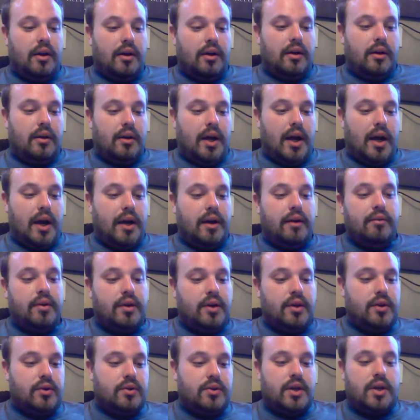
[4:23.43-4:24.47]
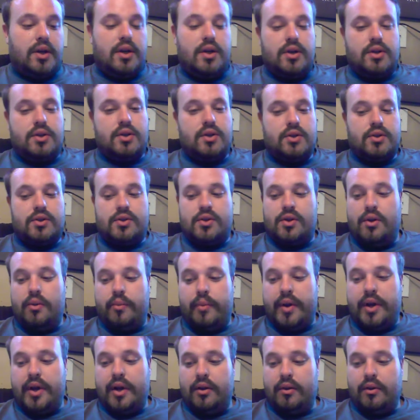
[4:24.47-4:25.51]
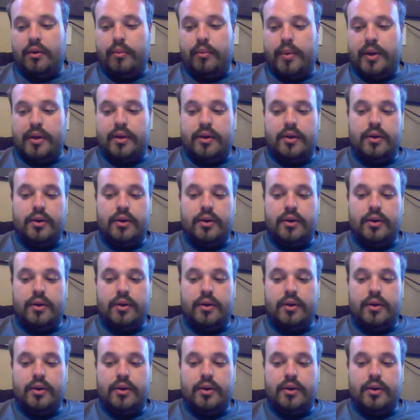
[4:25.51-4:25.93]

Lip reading: I even used the engine to slow me down a little bit